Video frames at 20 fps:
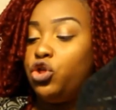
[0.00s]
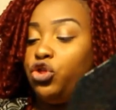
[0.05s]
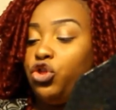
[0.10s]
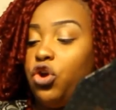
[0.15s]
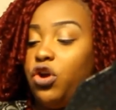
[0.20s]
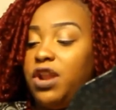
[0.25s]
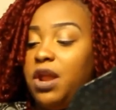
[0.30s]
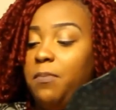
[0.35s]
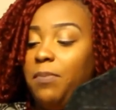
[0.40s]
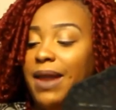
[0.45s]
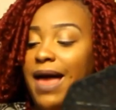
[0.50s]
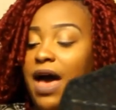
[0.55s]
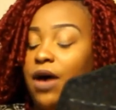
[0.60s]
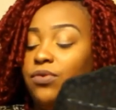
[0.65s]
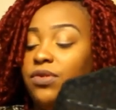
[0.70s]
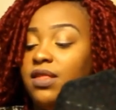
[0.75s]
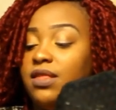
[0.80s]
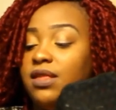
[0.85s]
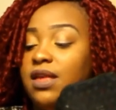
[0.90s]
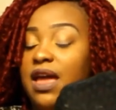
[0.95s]
Journey
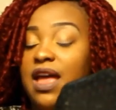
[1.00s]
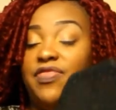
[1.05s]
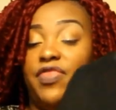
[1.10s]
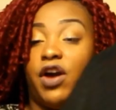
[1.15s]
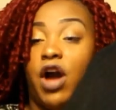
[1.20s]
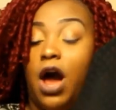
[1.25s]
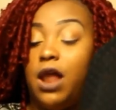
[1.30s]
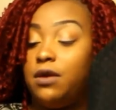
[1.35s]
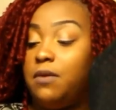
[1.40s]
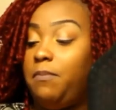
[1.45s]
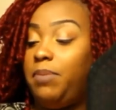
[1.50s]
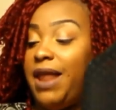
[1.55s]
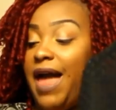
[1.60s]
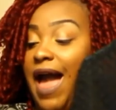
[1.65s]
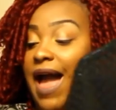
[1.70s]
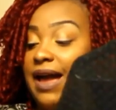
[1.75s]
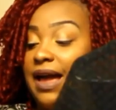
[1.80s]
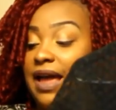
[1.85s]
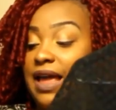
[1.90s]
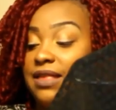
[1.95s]
Blouse in the color
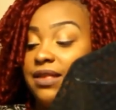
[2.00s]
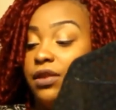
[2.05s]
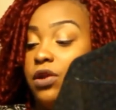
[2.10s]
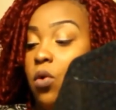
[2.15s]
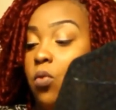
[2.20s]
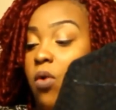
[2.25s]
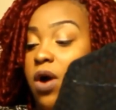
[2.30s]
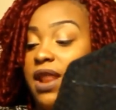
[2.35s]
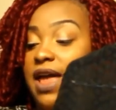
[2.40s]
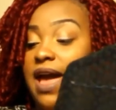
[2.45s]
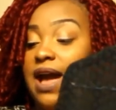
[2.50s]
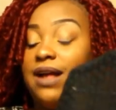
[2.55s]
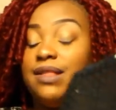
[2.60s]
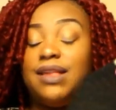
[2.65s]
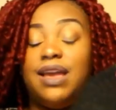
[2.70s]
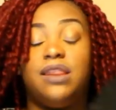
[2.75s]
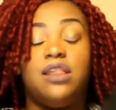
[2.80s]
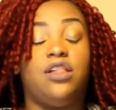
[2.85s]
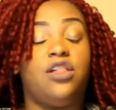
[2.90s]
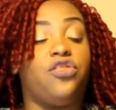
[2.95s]
black. It's in a one
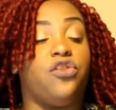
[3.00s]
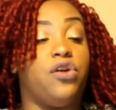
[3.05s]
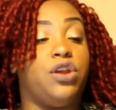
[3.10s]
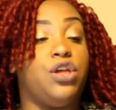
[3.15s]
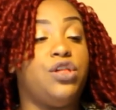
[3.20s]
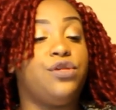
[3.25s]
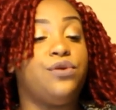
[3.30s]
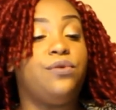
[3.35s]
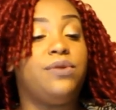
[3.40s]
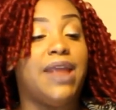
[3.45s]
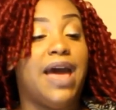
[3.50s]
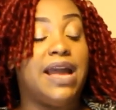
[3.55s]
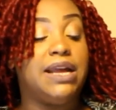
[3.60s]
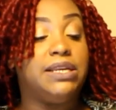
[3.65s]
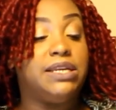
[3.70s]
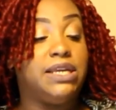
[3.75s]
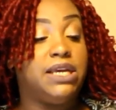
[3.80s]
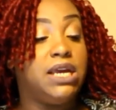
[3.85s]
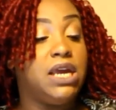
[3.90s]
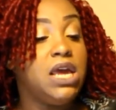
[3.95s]
X and it's thirty-two
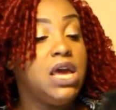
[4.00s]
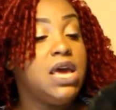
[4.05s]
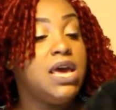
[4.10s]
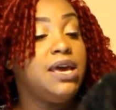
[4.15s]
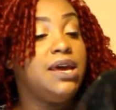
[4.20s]
ninety.